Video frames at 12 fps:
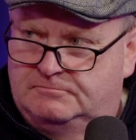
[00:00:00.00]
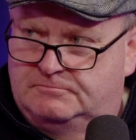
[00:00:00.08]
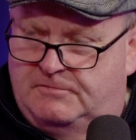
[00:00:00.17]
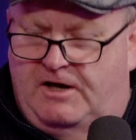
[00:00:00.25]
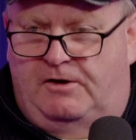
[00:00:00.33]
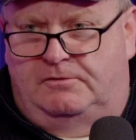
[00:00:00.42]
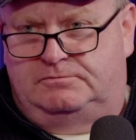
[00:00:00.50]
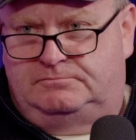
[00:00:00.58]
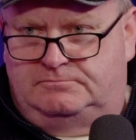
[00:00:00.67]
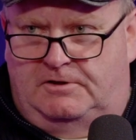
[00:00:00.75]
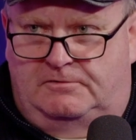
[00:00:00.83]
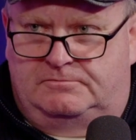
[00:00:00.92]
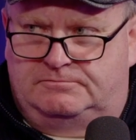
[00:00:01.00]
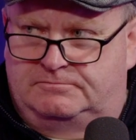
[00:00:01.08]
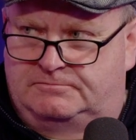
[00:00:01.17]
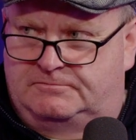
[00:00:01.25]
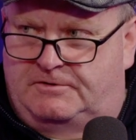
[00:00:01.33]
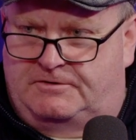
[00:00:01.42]
Well,
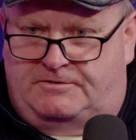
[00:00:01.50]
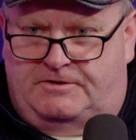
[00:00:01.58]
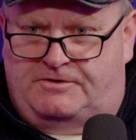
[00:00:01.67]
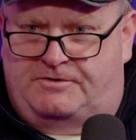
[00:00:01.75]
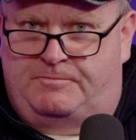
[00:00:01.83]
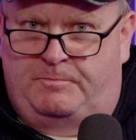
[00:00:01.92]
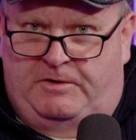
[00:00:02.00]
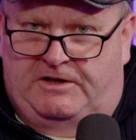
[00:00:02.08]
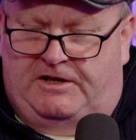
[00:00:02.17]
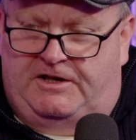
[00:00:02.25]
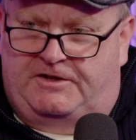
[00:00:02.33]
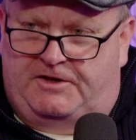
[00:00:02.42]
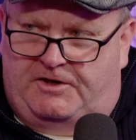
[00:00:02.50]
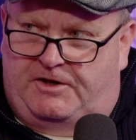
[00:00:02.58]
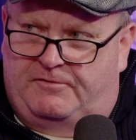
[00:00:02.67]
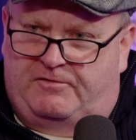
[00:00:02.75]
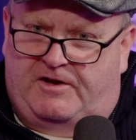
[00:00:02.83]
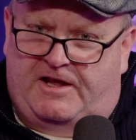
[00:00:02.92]
this is merely a
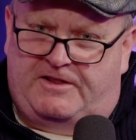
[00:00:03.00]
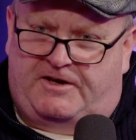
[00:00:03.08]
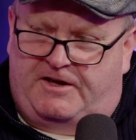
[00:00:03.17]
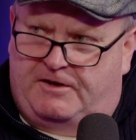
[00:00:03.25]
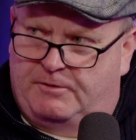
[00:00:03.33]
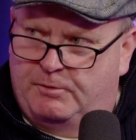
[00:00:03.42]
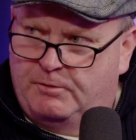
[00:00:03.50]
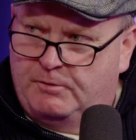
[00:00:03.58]
degree of leathery.